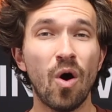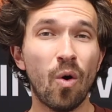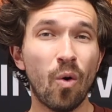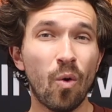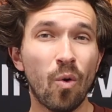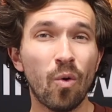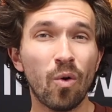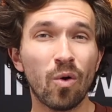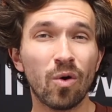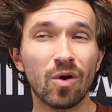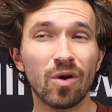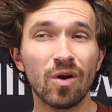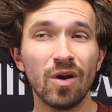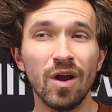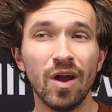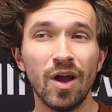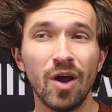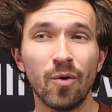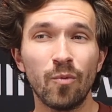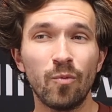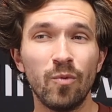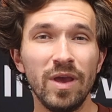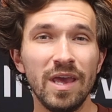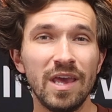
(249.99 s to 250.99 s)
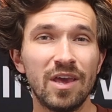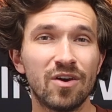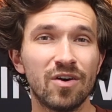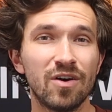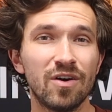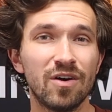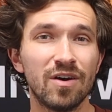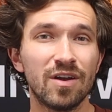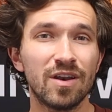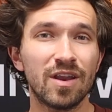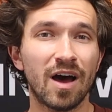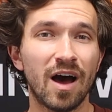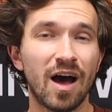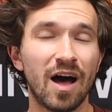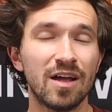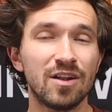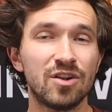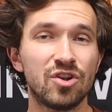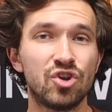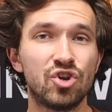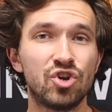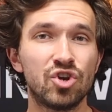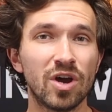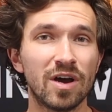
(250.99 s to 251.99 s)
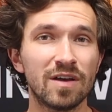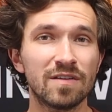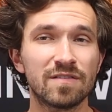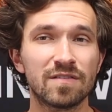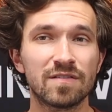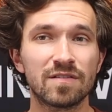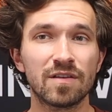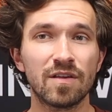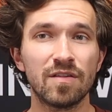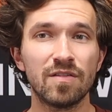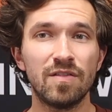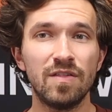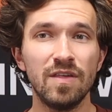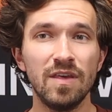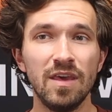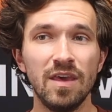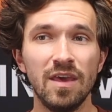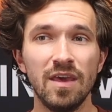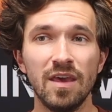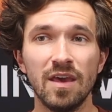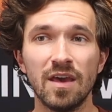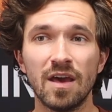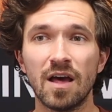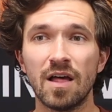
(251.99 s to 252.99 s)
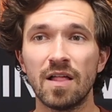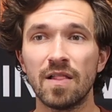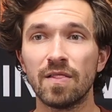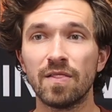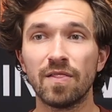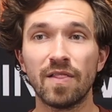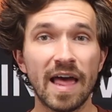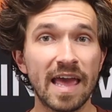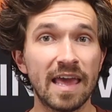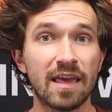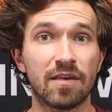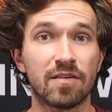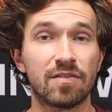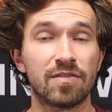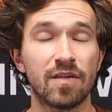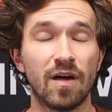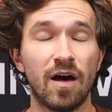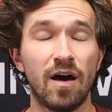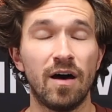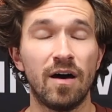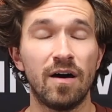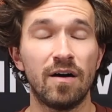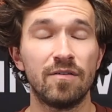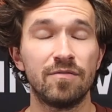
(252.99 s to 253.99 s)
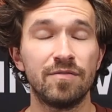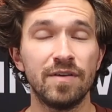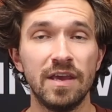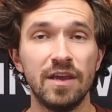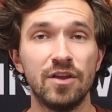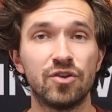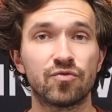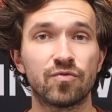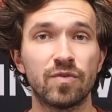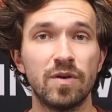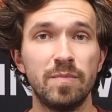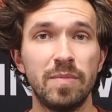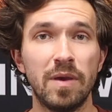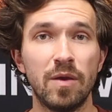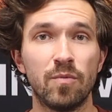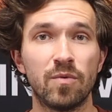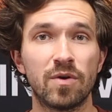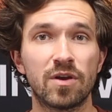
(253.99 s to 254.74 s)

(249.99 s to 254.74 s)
Or we could adjust the length of each repeat.